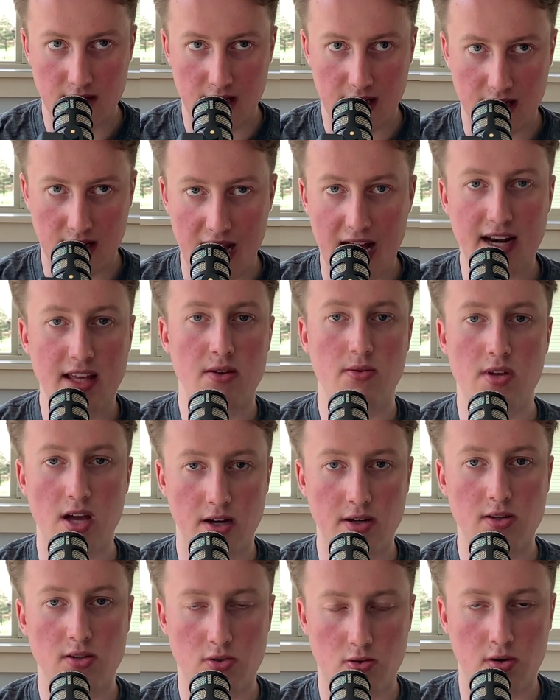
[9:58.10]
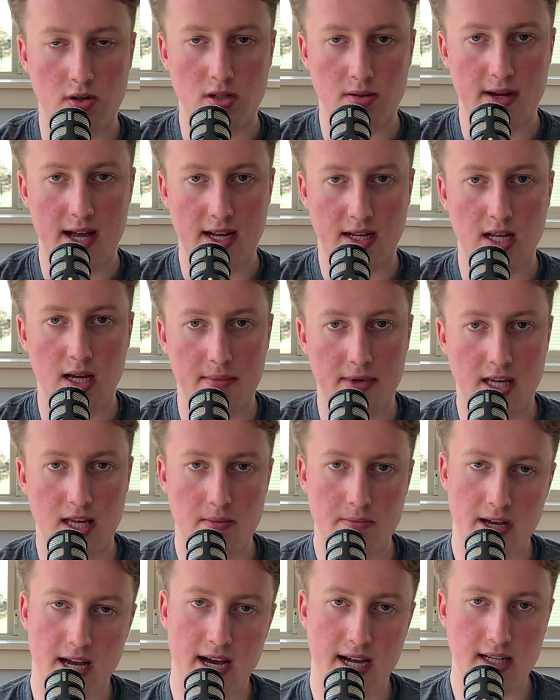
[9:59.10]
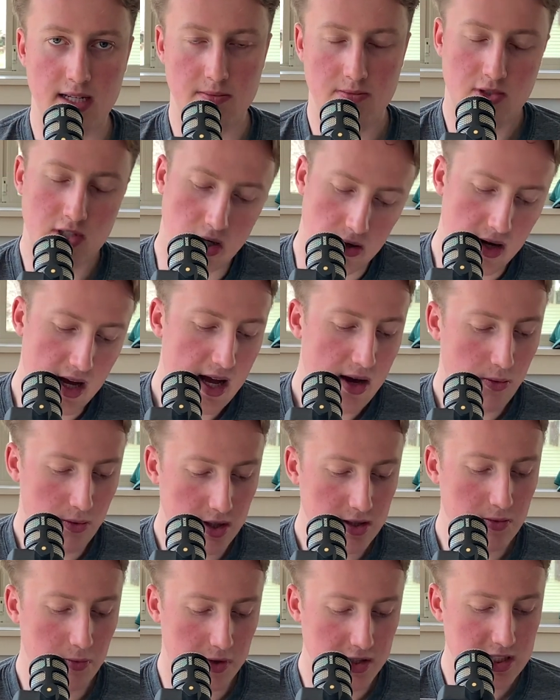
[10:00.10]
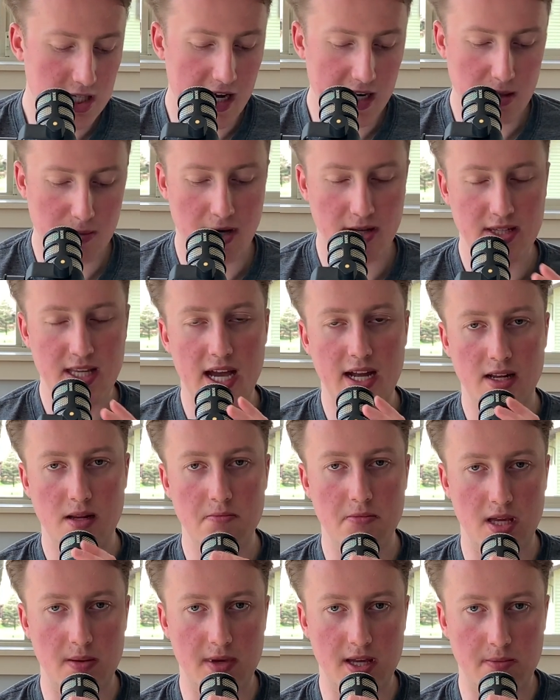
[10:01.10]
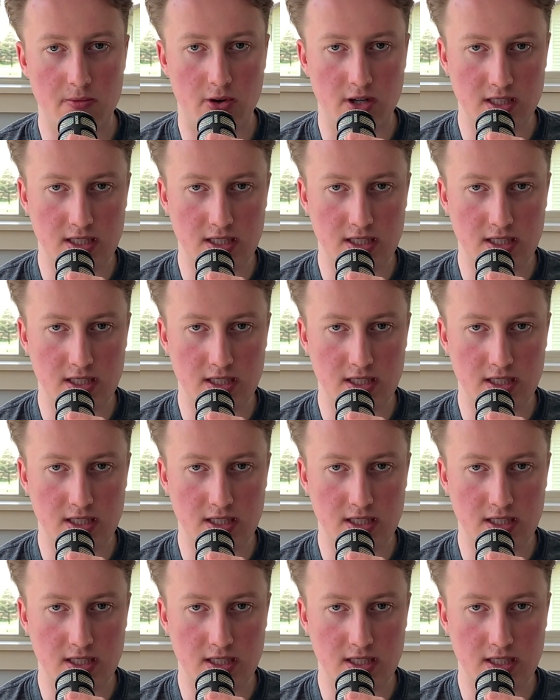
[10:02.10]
got a younger quarterback coming in behind him. So we'll talk about that maybe in more